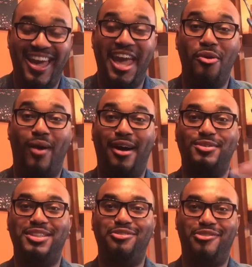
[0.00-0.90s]
Hey,
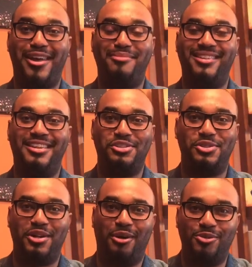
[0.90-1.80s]
WildC family, this
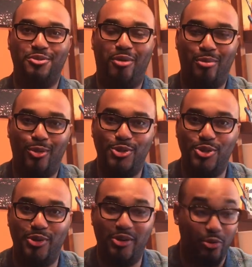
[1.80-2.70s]
is your host, Smart Moore
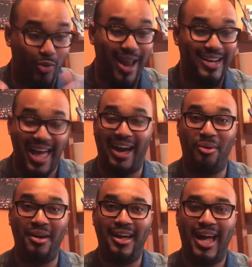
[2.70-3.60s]
Jr. And right
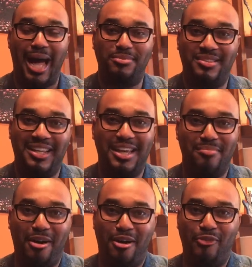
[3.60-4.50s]
now, I'm sitting in
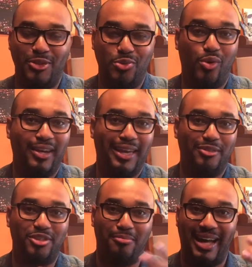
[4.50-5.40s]
my office working
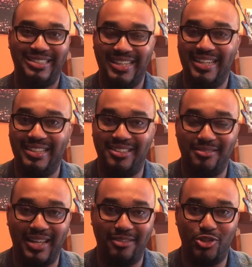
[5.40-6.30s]
on some ideas
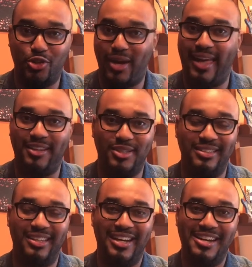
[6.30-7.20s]
and
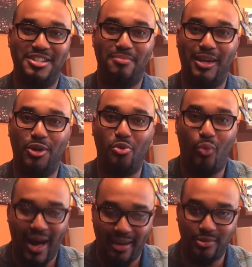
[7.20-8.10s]
strategies to make your
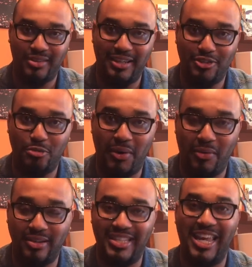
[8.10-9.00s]
WildC
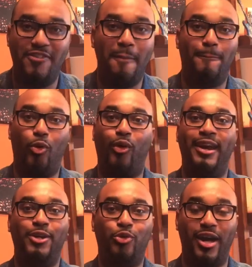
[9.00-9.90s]
experience even more
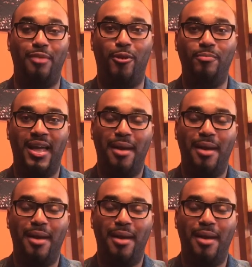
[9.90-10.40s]
incredible.